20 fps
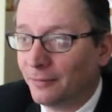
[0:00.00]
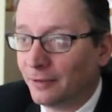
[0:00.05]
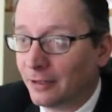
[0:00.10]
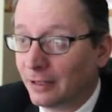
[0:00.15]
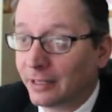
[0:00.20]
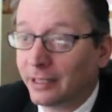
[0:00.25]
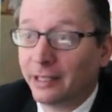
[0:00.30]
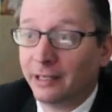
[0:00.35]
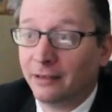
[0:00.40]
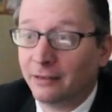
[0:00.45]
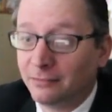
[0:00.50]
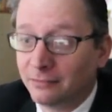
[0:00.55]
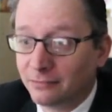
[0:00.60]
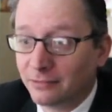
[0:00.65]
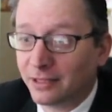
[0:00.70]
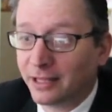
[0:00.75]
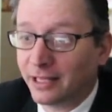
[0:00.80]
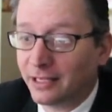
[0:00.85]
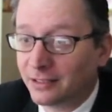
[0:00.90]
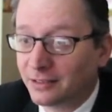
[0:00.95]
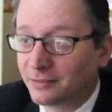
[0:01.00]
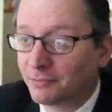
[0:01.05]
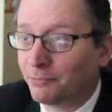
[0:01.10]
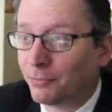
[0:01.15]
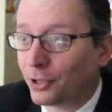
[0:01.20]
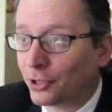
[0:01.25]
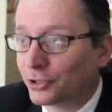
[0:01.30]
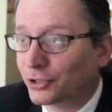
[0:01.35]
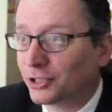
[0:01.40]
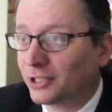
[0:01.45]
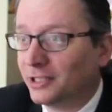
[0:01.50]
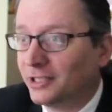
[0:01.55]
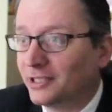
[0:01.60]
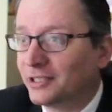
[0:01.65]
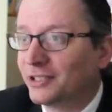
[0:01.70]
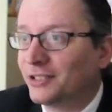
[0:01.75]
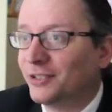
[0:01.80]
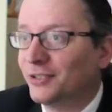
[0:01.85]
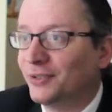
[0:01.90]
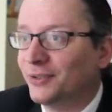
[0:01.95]
Again, thanks partially
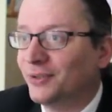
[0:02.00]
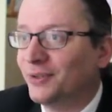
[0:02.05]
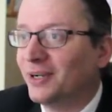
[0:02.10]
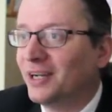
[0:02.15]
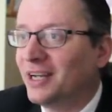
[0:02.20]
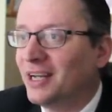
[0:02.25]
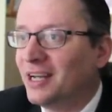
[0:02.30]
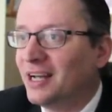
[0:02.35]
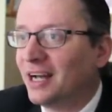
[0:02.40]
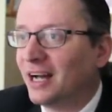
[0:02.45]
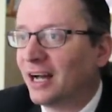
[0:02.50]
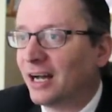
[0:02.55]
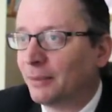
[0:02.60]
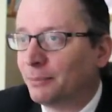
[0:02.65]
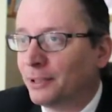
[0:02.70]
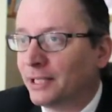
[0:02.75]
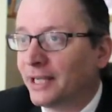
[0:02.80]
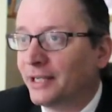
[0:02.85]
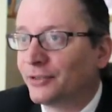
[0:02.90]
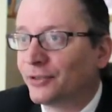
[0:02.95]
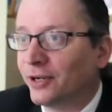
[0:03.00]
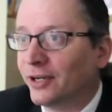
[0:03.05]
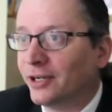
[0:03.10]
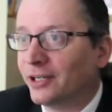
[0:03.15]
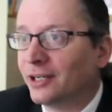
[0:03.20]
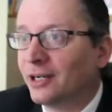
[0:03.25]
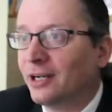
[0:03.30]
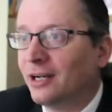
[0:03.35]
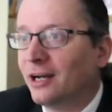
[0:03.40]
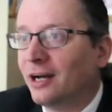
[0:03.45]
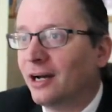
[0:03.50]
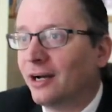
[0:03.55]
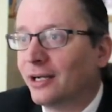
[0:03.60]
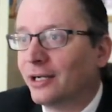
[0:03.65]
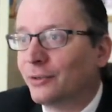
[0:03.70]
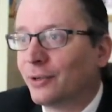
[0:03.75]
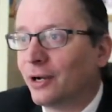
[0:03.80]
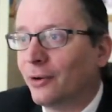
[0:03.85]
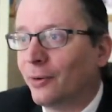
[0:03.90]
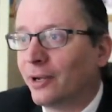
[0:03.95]
to Blade Runner.
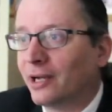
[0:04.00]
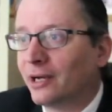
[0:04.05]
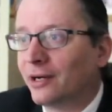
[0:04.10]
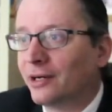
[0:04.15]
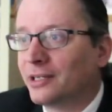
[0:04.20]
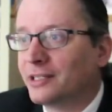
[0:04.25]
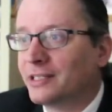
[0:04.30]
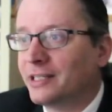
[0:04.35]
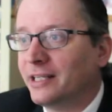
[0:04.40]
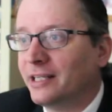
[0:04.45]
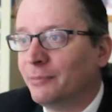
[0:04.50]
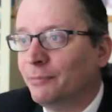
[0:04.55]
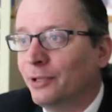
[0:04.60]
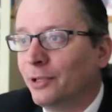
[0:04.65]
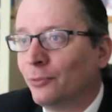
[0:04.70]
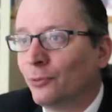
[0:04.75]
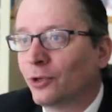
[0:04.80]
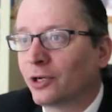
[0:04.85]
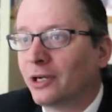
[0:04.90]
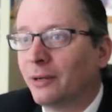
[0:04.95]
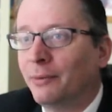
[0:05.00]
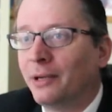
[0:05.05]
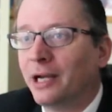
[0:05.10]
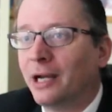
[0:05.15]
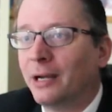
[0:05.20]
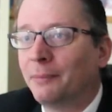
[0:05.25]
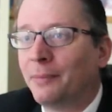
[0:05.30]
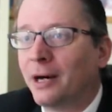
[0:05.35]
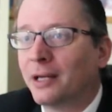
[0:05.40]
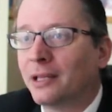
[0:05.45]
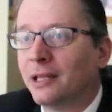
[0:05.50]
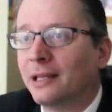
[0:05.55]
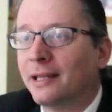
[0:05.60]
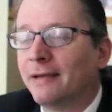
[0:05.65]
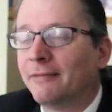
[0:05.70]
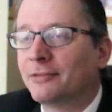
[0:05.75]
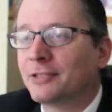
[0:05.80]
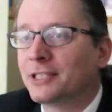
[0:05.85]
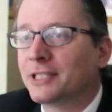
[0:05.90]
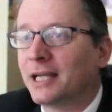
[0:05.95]
Here we go. We can already see the Biltmore coming up on the
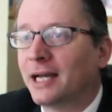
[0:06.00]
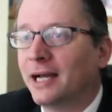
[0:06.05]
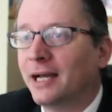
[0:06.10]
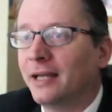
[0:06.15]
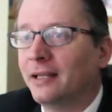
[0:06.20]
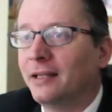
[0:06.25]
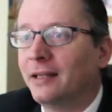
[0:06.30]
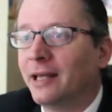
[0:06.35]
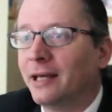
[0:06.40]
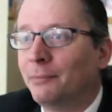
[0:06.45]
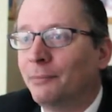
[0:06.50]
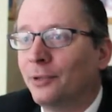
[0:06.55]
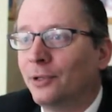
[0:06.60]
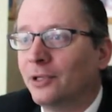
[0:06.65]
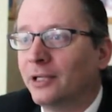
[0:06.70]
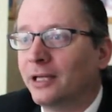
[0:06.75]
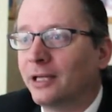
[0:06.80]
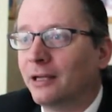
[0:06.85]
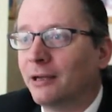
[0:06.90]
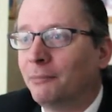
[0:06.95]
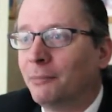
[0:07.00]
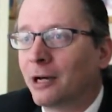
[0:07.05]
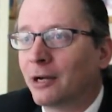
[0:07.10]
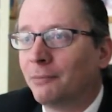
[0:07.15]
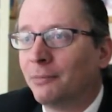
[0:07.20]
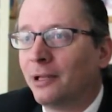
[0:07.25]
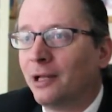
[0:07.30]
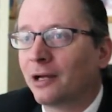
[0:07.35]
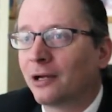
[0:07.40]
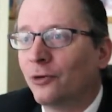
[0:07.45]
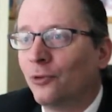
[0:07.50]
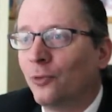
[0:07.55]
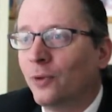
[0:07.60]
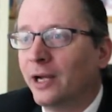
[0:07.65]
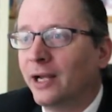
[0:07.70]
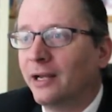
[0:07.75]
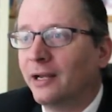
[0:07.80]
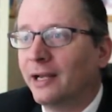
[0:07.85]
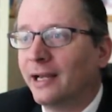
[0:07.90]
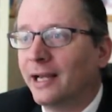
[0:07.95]
left side, that building about a block
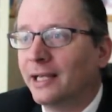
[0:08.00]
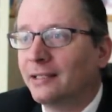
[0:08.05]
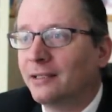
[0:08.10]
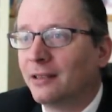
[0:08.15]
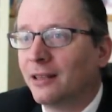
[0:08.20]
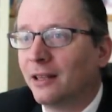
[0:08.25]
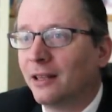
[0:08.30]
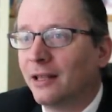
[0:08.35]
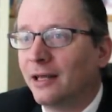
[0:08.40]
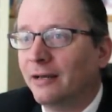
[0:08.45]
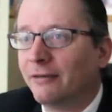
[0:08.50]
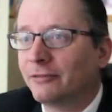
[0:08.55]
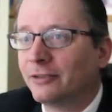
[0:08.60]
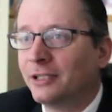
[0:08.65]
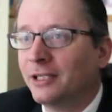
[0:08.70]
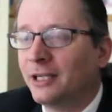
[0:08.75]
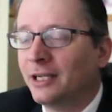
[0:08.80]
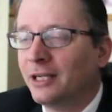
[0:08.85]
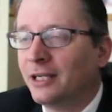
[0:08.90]
away ahead to the left.